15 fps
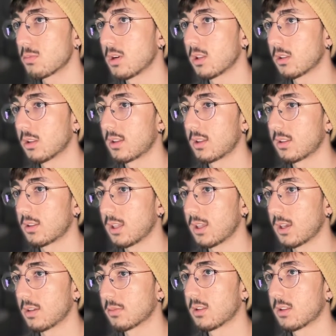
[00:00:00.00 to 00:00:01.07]
But
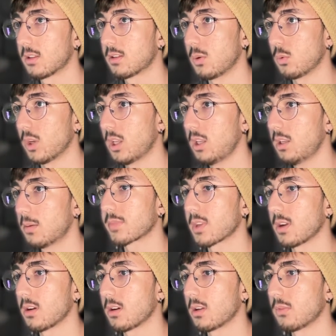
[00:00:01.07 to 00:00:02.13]
yeah, anyway,
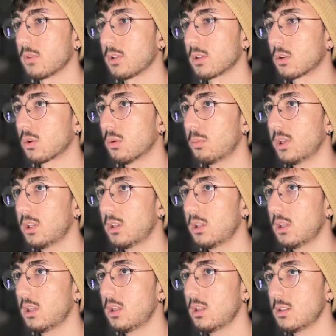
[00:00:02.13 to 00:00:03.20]
I will copy
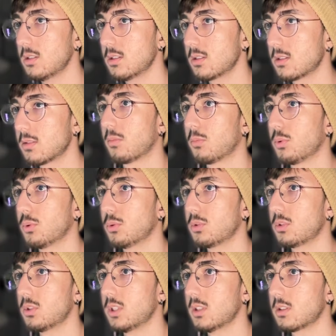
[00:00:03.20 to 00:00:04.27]
these,
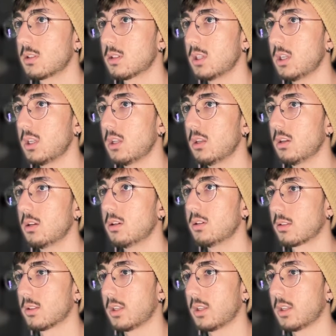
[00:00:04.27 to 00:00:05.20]
put it here,